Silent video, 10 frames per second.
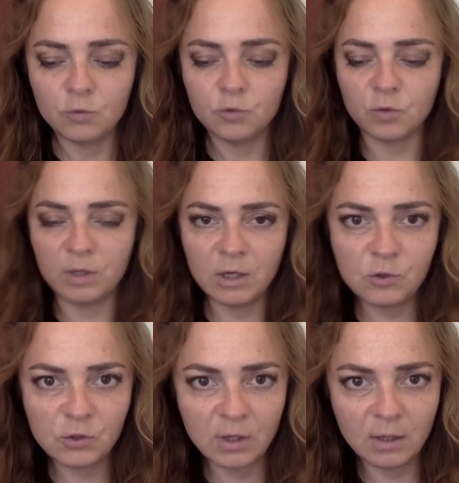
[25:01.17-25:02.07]

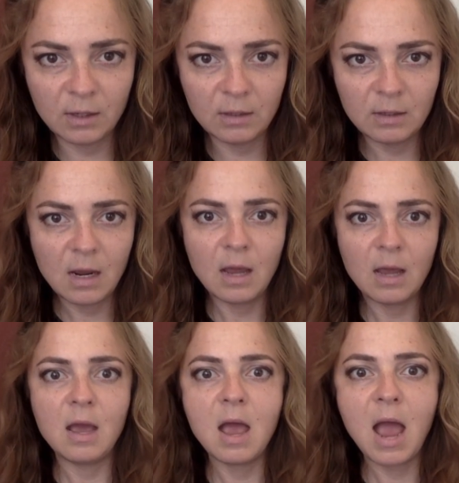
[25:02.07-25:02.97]
tradition,
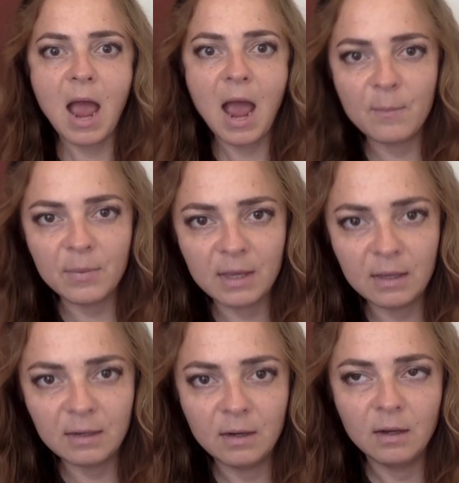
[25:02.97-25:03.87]

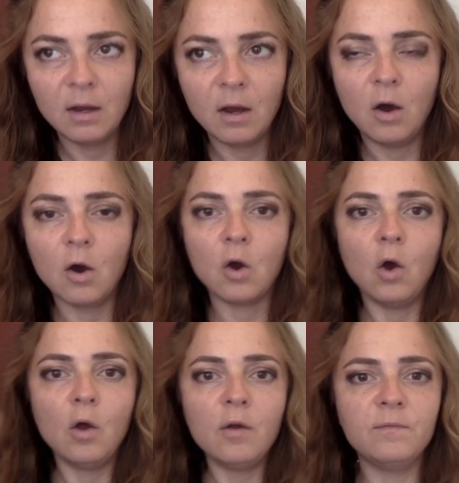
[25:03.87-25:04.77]
habit are
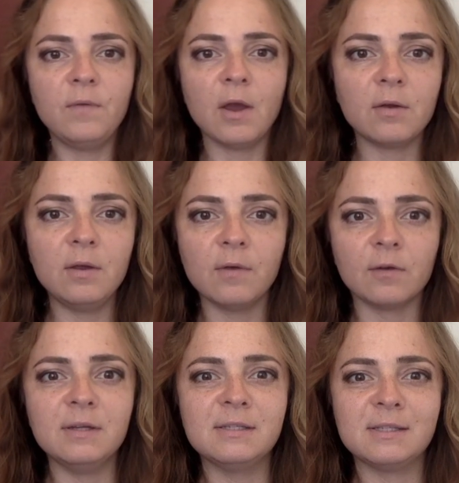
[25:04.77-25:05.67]
all very,
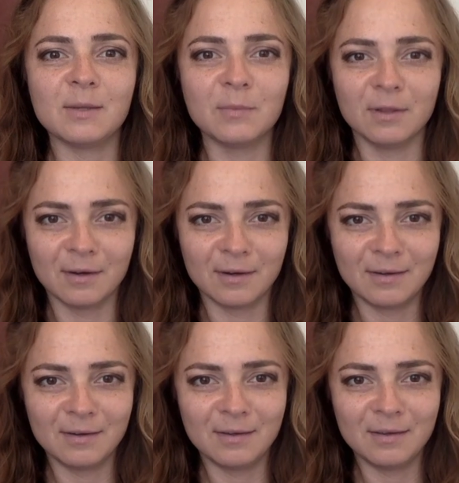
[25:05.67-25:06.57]
very similar.
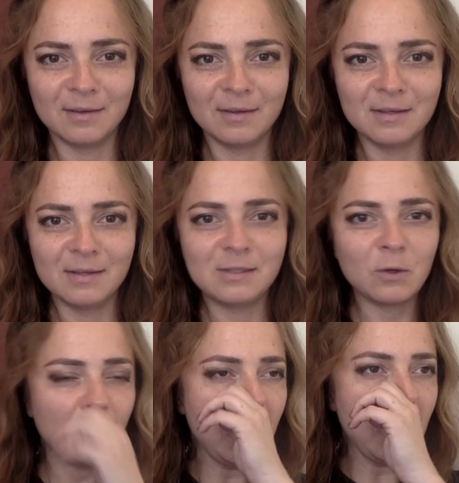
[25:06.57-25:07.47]

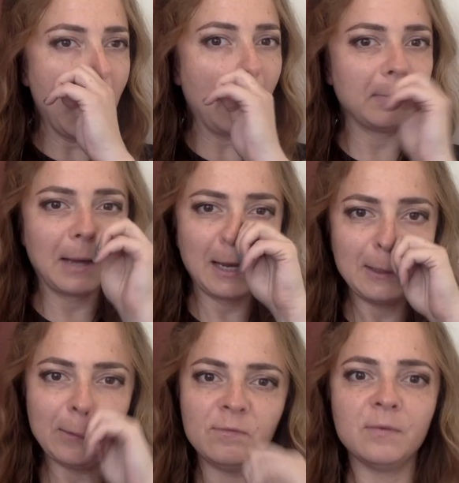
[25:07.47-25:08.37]
So I'm kind
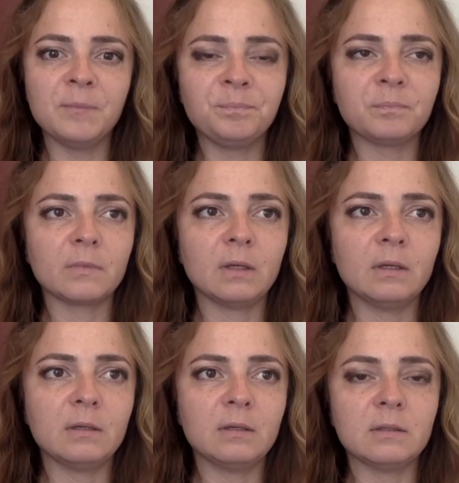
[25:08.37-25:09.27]
of
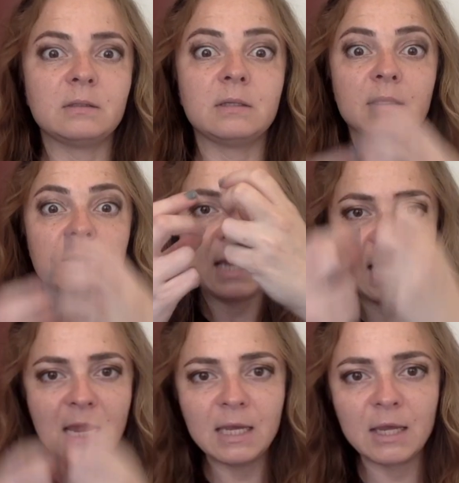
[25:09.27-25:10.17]

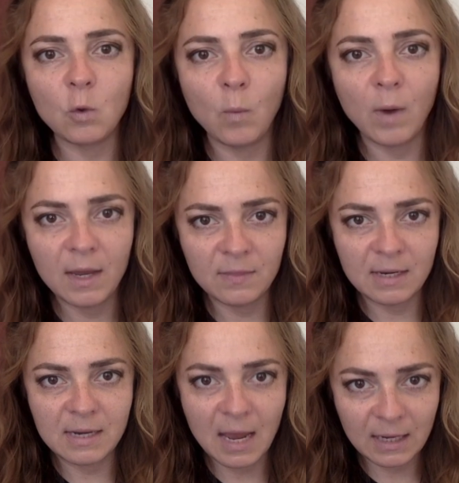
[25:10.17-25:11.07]
taking away the
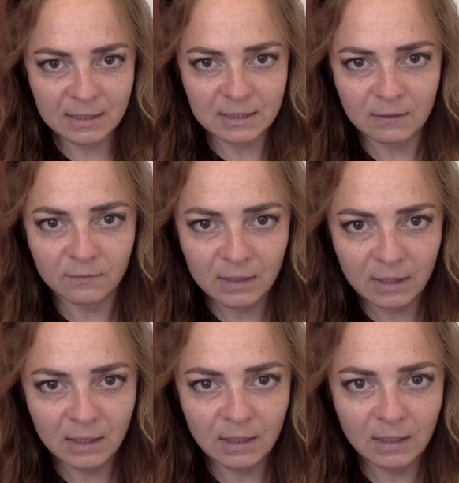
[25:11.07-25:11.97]

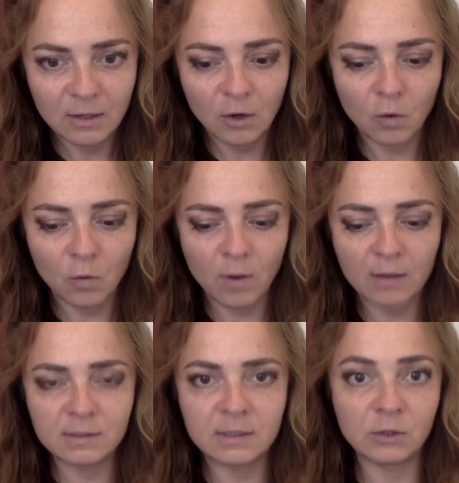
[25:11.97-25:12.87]
negativity
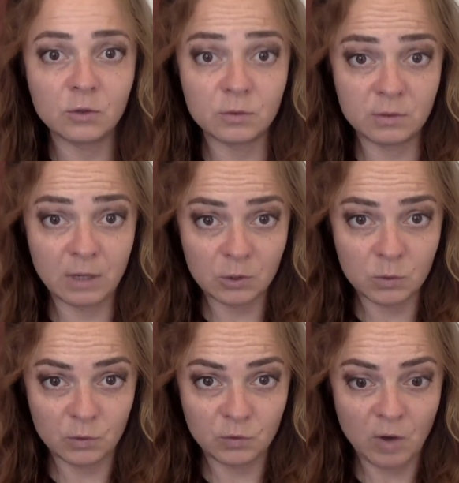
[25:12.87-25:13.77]
around
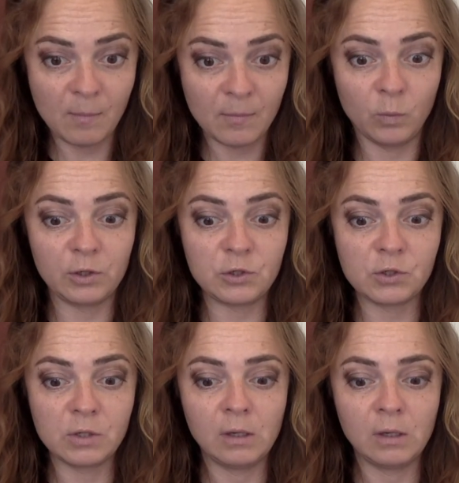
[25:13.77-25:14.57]
sexual trauma, which